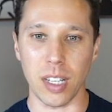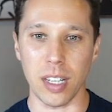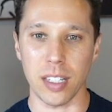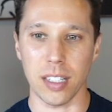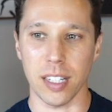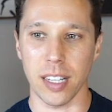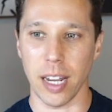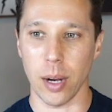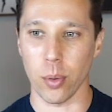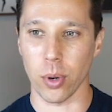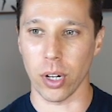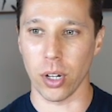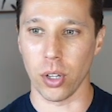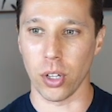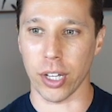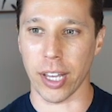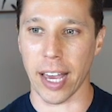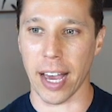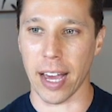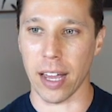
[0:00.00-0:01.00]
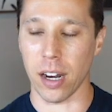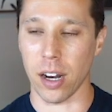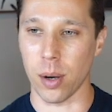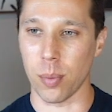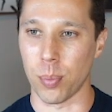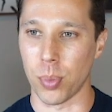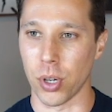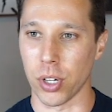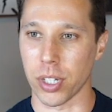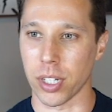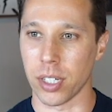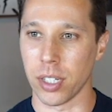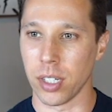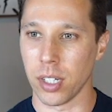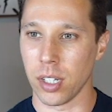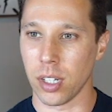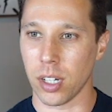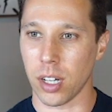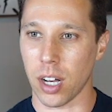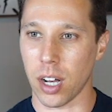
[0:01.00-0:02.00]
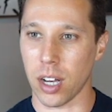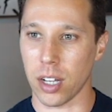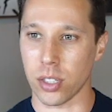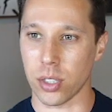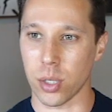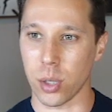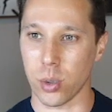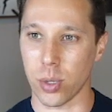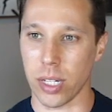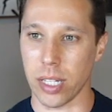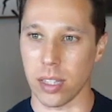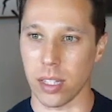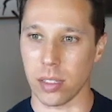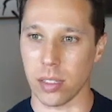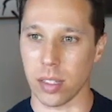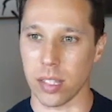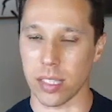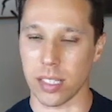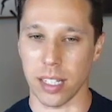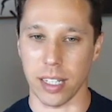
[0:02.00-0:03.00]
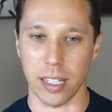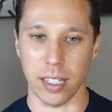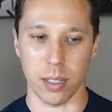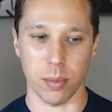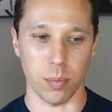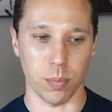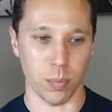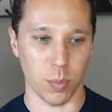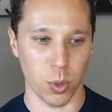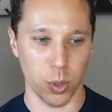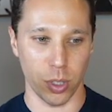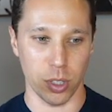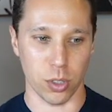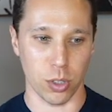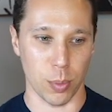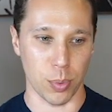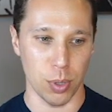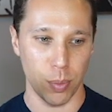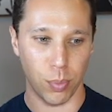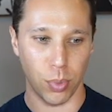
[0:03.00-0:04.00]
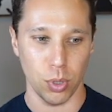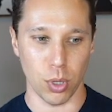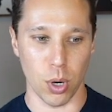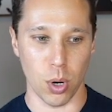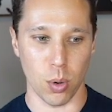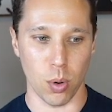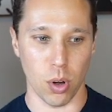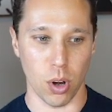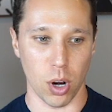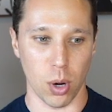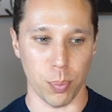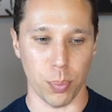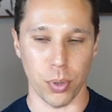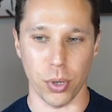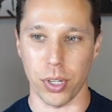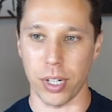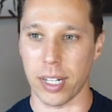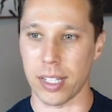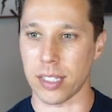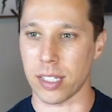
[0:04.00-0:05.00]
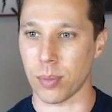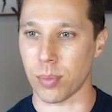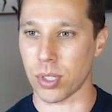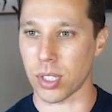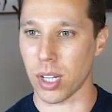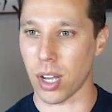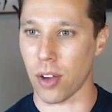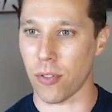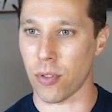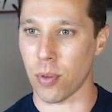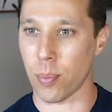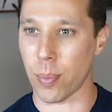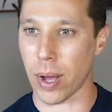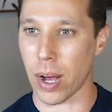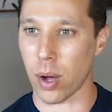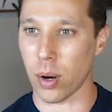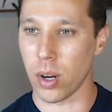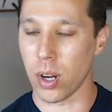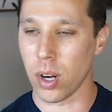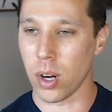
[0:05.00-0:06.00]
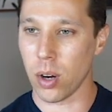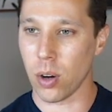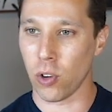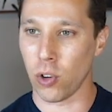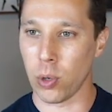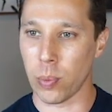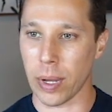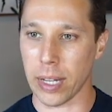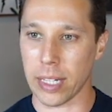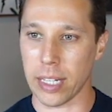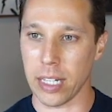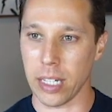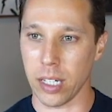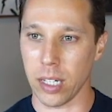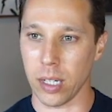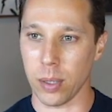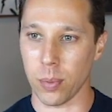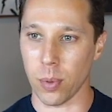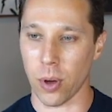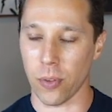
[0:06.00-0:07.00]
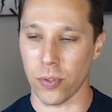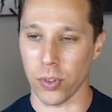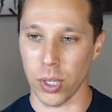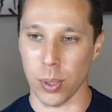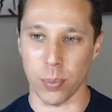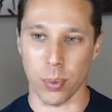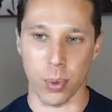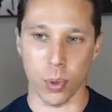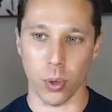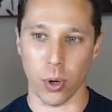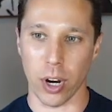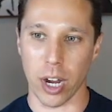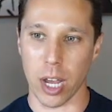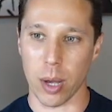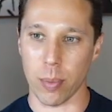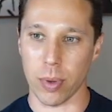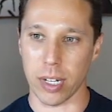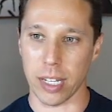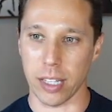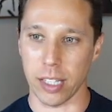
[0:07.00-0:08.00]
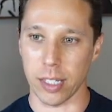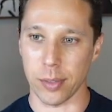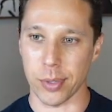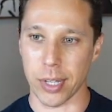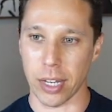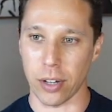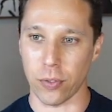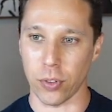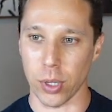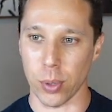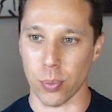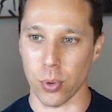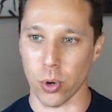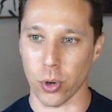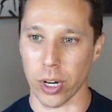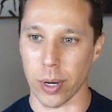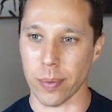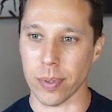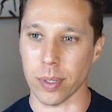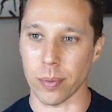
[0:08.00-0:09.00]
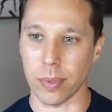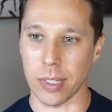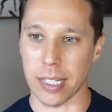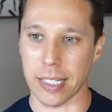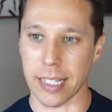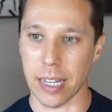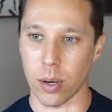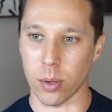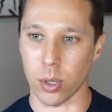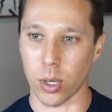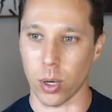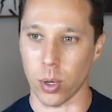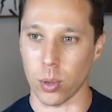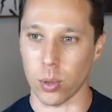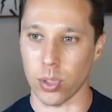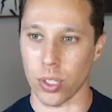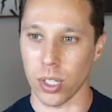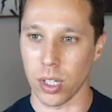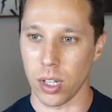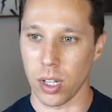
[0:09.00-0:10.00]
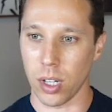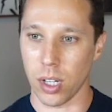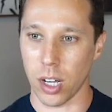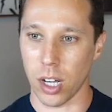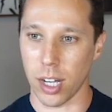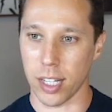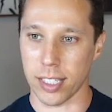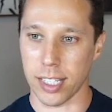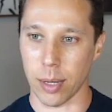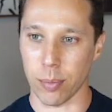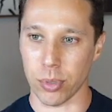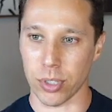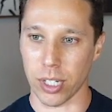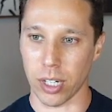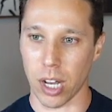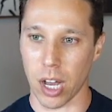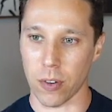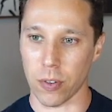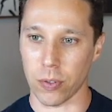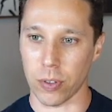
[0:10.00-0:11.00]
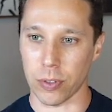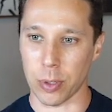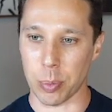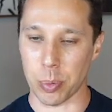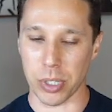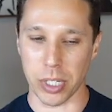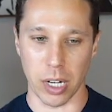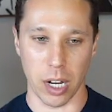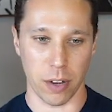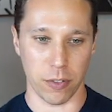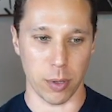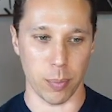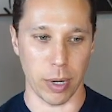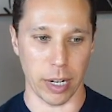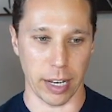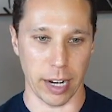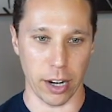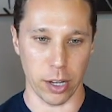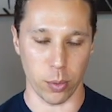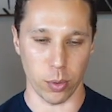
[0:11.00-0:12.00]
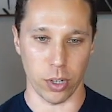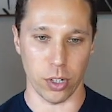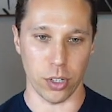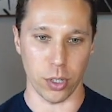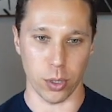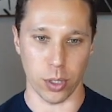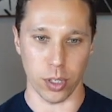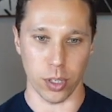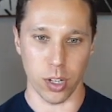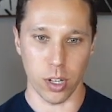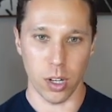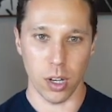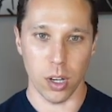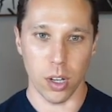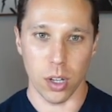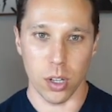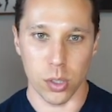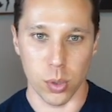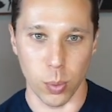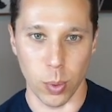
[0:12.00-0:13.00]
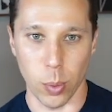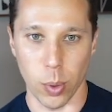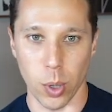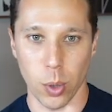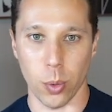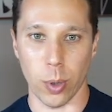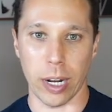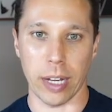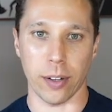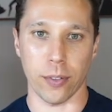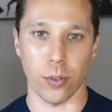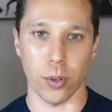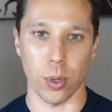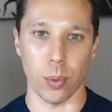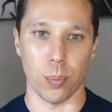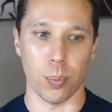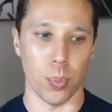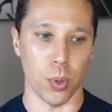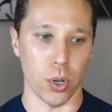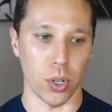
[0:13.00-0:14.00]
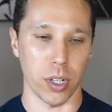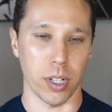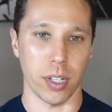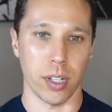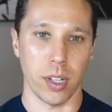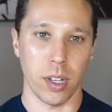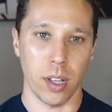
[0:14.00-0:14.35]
Today we're going to look at a book. So in the listing or description below, I'll put in some stuff about Rebate Key affiliate program and Helium 10 affiliate program and some discount codes, 10% off or 50% off, depending on how you want to do it. So we want to rank for a book